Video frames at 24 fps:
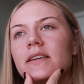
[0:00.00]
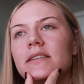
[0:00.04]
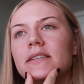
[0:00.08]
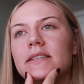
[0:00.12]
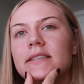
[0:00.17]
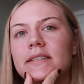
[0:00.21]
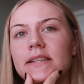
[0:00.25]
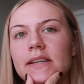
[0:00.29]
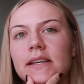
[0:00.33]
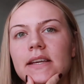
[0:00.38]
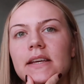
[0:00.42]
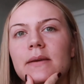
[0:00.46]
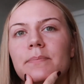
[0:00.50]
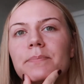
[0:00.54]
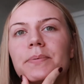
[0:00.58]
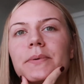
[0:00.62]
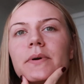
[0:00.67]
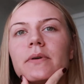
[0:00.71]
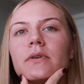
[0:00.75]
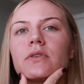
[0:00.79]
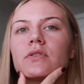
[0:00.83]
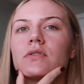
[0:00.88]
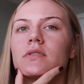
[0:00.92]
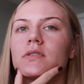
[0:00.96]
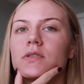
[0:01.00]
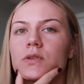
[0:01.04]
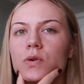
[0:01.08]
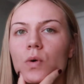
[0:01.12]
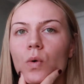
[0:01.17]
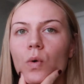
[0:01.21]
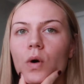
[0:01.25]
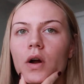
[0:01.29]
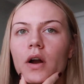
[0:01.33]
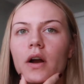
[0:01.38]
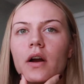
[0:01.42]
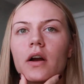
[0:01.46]
deep,
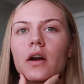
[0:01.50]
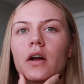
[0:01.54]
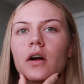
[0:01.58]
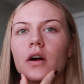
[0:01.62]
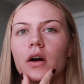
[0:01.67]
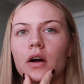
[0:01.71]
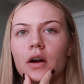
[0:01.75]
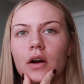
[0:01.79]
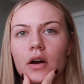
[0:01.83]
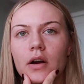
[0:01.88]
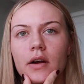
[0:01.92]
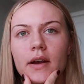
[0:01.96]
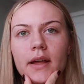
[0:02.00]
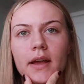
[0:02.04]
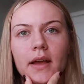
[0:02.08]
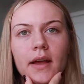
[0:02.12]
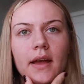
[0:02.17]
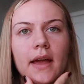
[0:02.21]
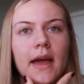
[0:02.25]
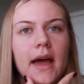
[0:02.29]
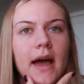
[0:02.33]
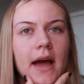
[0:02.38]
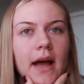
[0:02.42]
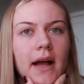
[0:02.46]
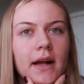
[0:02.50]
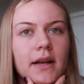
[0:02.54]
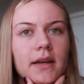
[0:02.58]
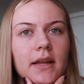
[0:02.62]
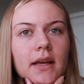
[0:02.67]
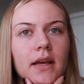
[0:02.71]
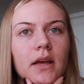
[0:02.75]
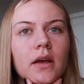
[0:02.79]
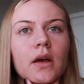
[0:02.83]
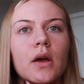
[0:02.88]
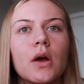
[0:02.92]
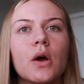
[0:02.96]
sore, hurting
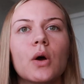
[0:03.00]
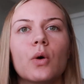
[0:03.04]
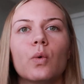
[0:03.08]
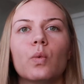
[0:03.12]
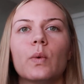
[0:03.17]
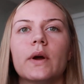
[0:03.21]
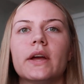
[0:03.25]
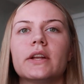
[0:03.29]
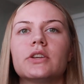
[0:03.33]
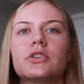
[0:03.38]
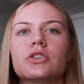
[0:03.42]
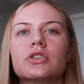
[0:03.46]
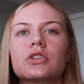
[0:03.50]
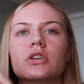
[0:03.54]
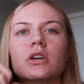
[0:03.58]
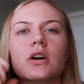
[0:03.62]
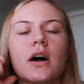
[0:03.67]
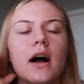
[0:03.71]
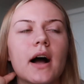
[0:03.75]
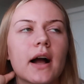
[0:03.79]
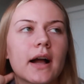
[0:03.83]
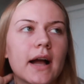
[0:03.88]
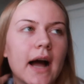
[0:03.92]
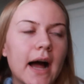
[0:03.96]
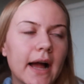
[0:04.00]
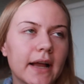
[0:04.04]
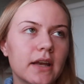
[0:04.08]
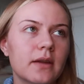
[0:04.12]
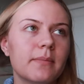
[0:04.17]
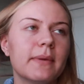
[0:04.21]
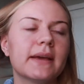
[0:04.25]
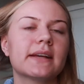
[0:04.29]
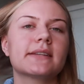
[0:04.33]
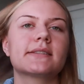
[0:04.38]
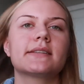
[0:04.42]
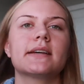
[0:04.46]
acne, which kind of
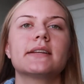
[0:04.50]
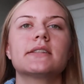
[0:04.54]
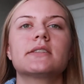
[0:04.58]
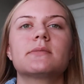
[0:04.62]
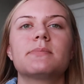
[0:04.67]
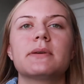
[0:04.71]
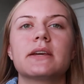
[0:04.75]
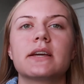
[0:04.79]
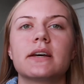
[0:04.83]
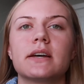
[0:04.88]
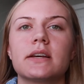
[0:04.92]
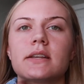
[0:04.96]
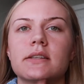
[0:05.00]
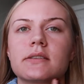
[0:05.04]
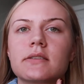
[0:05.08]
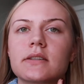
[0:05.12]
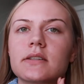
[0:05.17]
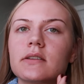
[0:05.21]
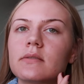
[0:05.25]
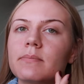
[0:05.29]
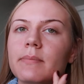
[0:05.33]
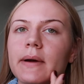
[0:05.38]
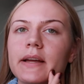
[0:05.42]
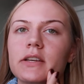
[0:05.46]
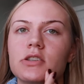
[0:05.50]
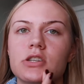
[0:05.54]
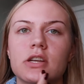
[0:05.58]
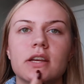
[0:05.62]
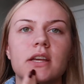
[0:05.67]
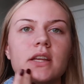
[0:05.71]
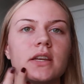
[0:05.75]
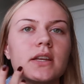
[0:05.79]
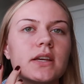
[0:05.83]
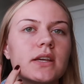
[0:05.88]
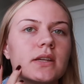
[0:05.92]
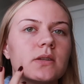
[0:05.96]
makes sense because my
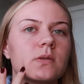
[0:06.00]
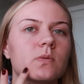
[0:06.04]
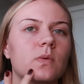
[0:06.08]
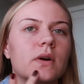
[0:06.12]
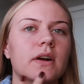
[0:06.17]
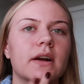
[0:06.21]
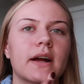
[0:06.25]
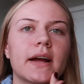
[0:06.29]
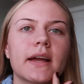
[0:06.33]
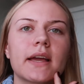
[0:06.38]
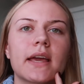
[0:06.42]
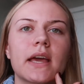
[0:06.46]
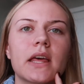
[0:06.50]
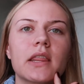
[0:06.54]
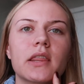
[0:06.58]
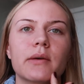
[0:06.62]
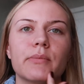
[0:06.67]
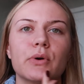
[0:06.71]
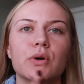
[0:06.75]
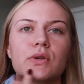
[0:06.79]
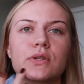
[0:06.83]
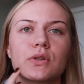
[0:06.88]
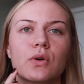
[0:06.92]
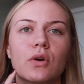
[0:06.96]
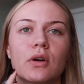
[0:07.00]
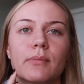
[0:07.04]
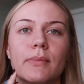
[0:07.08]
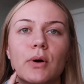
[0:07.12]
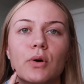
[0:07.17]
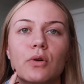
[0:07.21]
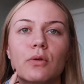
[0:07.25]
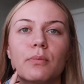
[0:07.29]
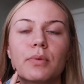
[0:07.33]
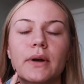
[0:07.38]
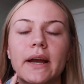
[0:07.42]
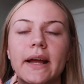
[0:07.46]
chin is where I get the most
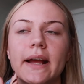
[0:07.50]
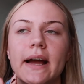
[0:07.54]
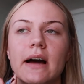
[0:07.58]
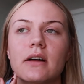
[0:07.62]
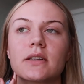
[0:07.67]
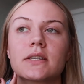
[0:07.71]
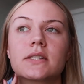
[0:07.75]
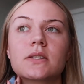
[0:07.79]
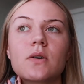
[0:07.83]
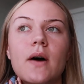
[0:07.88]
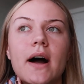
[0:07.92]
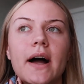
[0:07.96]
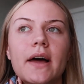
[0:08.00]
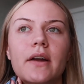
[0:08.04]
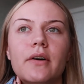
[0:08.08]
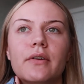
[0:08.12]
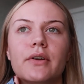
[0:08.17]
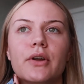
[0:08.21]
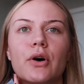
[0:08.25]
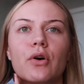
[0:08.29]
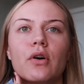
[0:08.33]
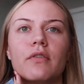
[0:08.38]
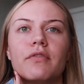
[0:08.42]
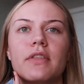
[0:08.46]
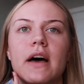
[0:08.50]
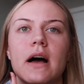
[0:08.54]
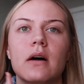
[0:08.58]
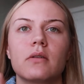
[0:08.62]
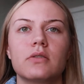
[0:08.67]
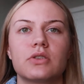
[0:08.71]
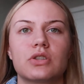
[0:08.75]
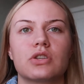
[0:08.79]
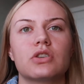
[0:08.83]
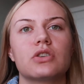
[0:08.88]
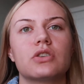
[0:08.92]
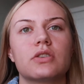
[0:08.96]
hormonal breakouts. So I don't know if that
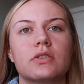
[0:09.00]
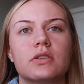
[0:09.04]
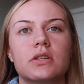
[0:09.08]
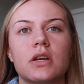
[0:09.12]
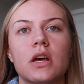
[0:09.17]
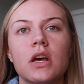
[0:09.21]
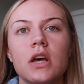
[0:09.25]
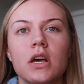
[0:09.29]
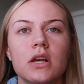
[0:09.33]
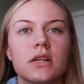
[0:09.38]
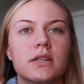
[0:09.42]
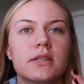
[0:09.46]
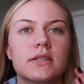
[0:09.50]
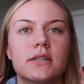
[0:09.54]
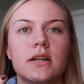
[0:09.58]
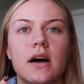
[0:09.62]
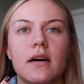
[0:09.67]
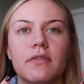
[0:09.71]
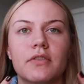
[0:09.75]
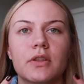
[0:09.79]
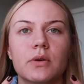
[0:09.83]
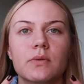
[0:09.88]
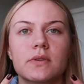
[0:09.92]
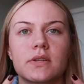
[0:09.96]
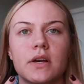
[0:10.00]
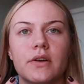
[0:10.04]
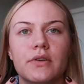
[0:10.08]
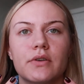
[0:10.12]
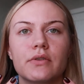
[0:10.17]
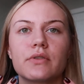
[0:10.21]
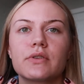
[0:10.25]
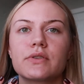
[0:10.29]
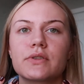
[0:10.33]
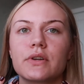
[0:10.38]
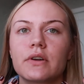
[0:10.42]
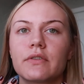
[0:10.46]
was just stuff that was under
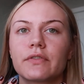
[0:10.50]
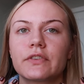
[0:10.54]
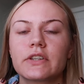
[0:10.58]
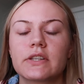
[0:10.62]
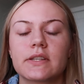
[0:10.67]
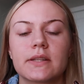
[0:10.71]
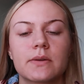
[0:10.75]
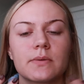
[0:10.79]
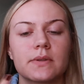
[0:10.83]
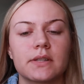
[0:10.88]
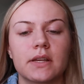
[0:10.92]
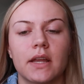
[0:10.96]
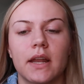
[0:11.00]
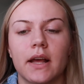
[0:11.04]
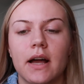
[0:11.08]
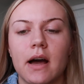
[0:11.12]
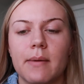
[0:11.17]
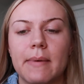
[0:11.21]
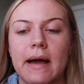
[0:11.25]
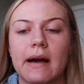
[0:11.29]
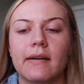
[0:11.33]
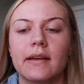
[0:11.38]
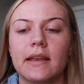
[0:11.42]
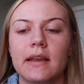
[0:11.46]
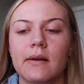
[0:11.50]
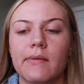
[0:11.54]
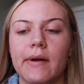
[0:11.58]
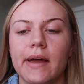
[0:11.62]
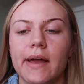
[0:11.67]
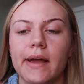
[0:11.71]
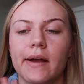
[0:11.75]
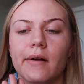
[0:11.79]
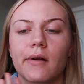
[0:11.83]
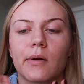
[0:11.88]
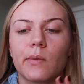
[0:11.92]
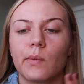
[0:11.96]
the surface that was going to come out
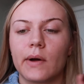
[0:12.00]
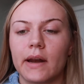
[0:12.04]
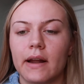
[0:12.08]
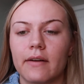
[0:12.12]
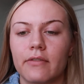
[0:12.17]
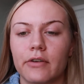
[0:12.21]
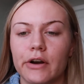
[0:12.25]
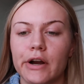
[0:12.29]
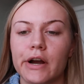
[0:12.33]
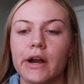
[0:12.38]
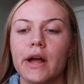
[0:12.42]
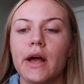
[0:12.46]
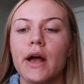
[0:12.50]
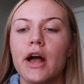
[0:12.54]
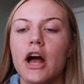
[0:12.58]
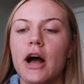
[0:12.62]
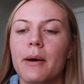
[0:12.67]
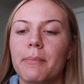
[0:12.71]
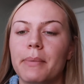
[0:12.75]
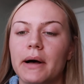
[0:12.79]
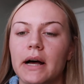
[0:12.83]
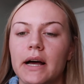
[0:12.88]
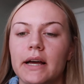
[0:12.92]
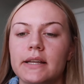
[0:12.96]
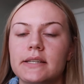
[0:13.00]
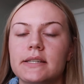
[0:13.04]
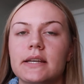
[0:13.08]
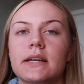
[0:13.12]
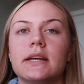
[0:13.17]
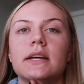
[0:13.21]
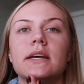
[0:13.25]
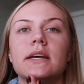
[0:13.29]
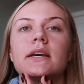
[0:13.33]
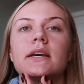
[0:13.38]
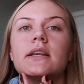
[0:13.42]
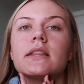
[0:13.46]
anyway or whatever, but
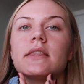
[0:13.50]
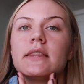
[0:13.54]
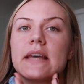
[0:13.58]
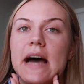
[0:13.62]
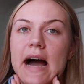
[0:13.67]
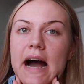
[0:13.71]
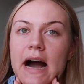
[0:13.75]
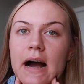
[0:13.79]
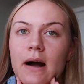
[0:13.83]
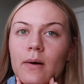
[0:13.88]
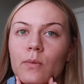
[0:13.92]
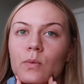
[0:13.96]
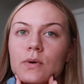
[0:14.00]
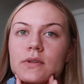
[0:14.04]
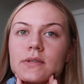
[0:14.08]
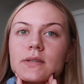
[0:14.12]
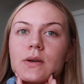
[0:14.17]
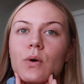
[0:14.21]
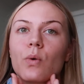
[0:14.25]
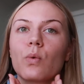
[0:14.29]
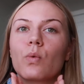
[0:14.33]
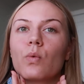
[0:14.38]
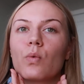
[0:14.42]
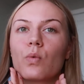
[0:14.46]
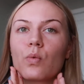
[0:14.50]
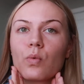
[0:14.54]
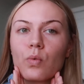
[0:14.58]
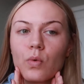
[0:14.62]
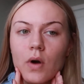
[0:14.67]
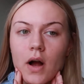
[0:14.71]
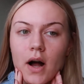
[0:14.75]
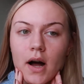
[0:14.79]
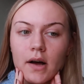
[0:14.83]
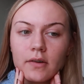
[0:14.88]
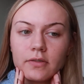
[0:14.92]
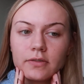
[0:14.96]
that was
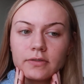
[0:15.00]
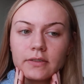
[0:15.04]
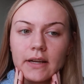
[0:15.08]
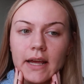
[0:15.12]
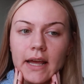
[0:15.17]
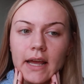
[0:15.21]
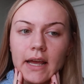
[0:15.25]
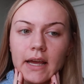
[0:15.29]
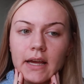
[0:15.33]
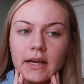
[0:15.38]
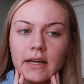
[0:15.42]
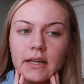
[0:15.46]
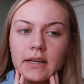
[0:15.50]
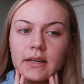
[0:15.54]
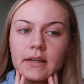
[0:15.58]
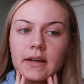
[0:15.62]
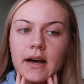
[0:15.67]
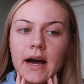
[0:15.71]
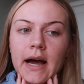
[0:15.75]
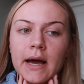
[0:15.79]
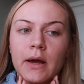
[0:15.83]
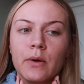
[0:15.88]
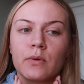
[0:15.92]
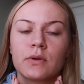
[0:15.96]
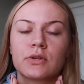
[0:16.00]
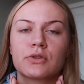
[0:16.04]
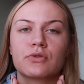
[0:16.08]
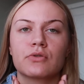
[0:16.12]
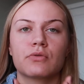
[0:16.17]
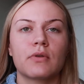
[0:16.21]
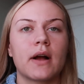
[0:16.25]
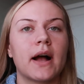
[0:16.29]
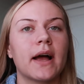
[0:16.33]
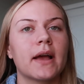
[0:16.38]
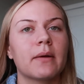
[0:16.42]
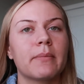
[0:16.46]
rough. And I was
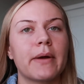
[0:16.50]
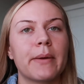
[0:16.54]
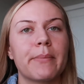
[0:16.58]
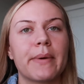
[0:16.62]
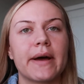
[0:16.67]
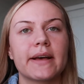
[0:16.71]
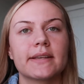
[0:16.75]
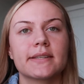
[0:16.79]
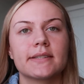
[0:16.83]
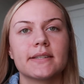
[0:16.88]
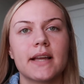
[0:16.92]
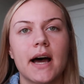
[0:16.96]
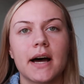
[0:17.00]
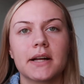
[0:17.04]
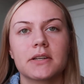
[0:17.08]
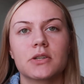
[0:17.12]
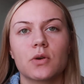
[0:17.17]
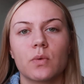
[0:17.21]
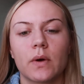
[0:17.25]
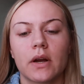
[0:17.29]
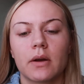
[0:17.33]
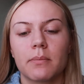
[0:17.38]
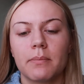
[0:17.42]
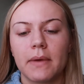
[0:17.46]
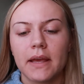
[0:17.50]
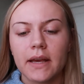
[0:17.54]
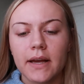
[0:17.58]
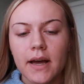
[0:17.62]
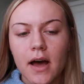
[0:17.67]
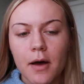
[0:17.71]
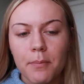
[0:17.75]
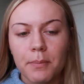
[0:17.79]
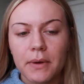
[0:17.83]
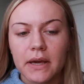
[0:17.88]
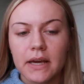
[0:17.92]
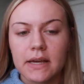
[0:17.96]
trying my best not to wear
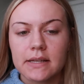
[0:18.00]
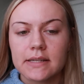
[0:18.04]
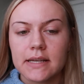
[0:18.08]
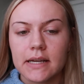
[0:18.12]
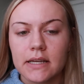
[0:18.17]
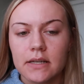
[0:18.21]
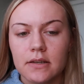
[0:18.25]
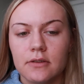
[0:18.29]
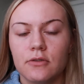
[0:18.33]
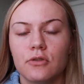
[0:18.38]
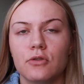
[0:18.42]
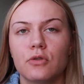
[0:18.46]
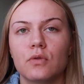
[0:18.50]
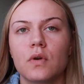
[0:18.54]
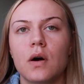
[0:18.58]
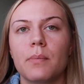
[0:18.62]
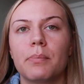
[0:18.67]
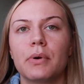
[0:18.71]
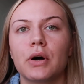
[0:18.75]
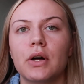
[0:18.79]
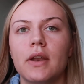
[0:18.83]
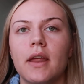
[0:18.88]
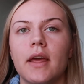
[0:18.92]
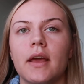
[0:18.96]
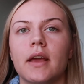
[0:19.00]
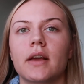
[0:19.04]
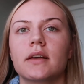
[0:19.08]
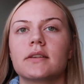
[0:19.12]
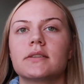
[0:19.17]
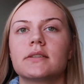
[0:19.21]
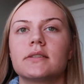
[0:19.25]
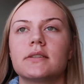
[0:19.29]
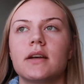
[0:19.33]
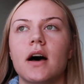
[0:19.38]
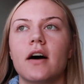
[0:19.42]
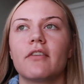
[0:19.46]
makeup because I knew putting
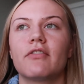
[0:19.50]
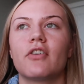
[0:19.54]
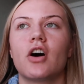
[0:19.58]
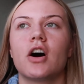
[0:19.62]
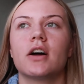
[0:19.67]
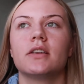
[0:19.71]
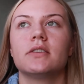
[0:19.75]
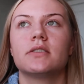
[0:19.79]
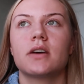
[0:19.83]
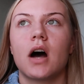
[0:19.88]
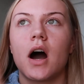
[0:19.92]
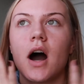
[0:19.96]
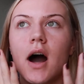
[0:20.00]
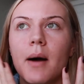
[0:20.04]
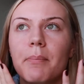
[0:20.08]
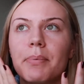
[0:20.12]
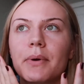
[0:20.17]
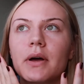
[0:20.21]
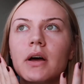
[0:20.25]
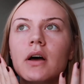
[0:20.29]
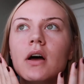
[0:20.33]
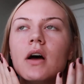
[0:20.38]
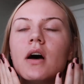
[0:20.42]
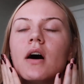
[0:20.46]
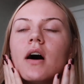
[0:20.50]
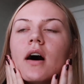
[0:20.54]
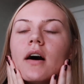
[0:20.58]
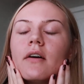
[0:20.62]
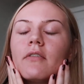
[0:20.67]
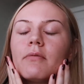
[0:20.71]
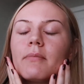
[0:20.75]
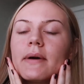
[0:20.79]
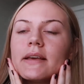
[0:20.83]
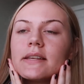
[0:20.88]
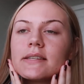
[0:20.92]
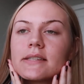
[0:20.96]
stuff on top
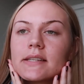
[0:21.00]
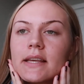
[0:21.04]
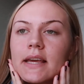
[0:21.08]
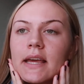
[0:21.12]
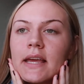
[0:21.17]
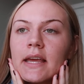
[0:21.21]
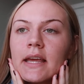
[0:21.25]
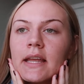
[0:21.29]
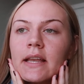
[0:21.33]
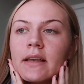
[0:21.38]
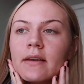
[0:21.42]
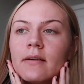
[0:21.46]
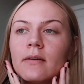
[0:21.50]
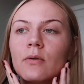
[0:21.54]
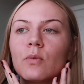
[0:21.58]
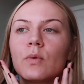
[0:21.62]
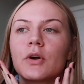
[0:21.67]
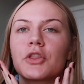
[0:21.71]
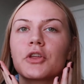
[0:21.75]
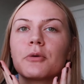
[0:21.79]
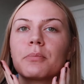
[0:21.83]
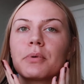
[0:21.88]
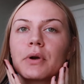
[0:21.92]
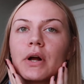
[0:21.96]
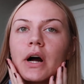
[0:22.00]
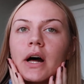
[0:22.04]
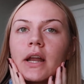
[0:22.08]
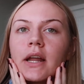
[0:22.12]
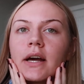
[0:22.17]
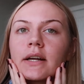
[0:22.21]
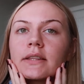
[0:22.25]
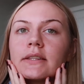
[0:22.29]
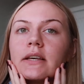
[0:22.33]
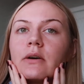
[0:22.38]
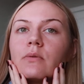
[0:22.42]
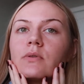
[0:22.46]
of my skin with a
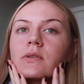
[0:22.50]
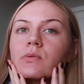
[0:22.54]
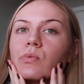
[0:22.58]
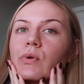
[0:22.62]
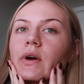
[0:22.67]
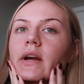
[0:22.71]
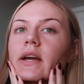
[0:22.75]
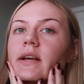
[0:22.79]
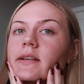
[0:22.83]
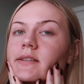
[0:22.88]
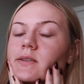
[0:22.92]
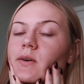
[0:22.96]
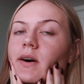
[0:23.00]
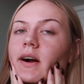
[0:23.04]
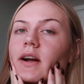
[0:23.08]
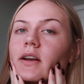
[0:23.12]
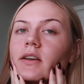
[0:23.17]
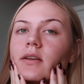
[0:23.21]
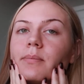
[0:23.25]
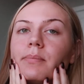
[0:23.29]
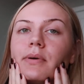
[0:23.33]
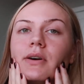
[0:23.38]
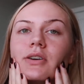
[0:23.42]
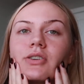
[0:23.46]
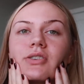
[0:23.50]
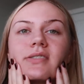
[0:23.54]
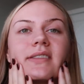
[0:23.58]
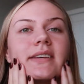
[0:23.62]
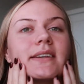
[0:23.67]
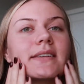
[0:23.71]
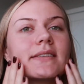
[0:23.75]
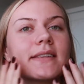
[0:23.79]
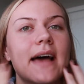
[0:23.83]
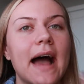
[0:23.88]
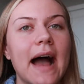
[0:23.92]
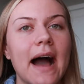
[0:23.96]
product that was working so hard to push
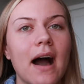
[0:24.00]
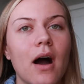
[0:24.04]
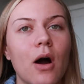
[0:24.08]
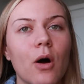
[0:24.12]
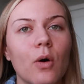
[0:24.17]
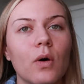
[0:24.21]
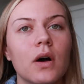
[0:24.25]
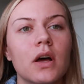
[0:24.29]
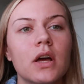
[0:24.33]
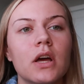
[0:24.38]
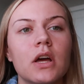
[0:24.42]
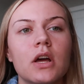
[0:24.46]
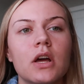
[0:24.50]
things out